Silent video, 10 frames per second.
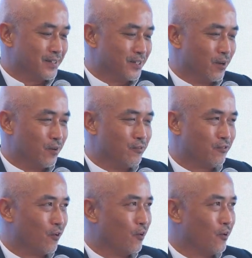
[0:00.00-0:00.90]
you know,
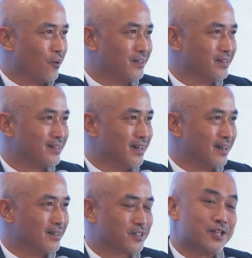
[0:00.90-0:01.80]
for
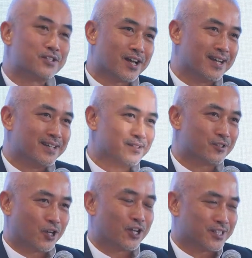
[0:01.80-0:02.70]
since I
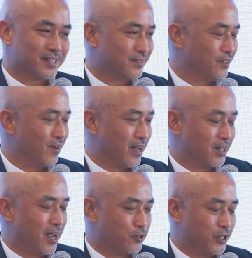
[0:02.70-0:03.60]
started, you know,
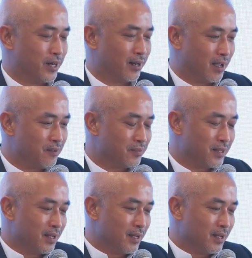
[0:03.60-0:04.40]
as an engineer life.